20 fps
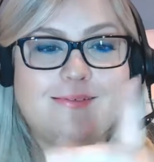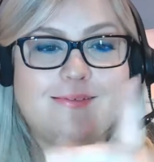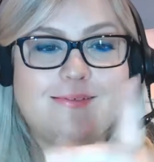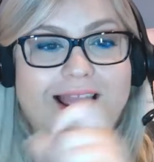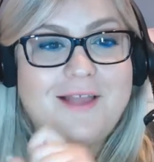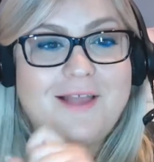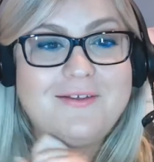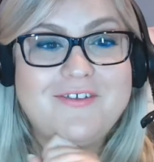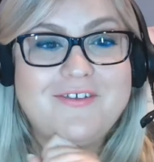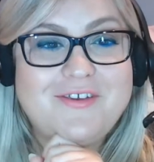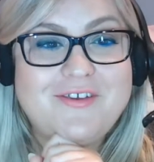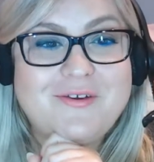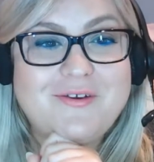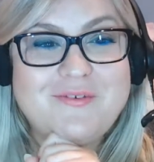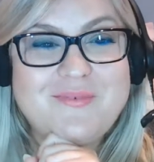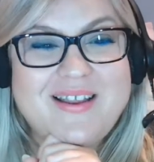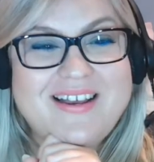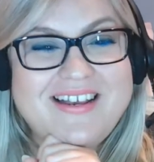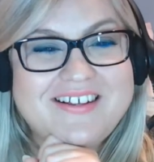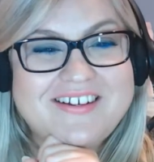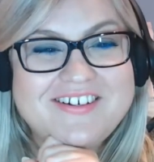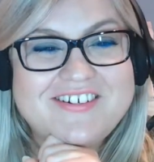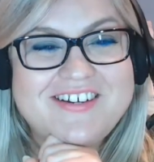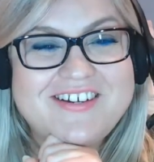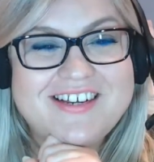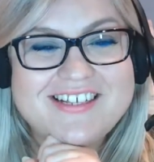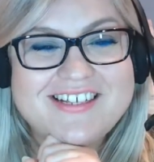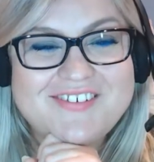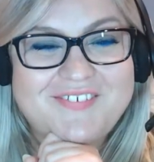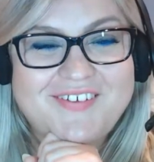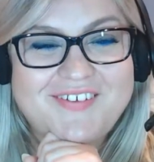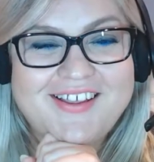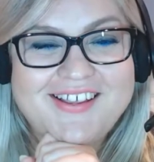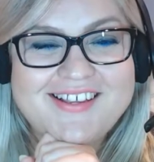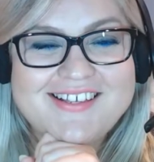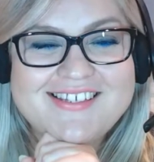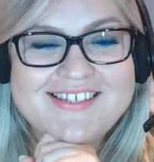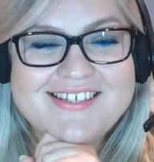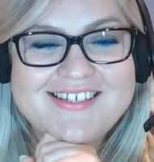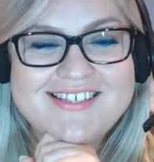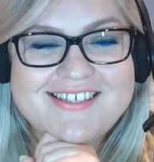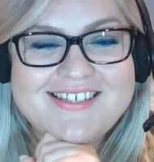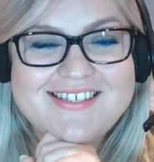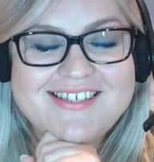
I'll give you one of my little tricks first.